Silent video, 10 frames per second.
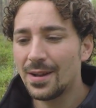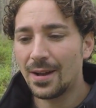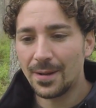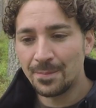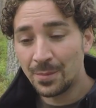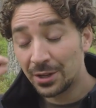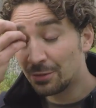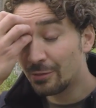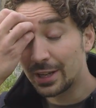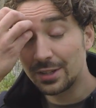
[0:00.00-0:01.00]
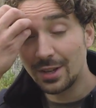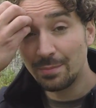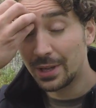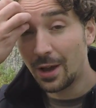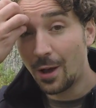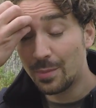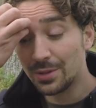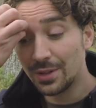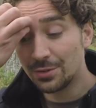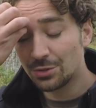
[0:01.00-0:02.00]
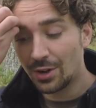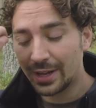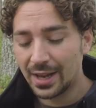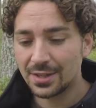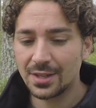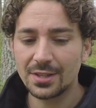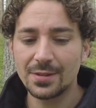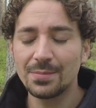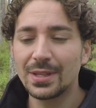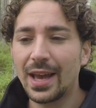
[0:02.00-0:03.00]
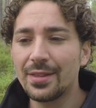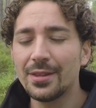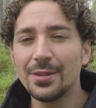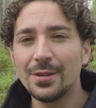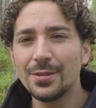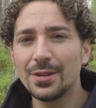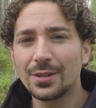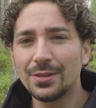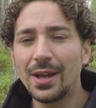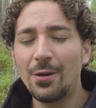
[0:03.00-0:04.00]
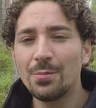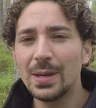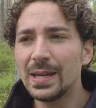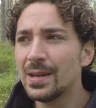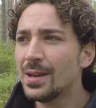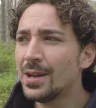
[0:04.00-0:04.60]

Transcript: I'm going to rig something up and try and get a system together that can help me.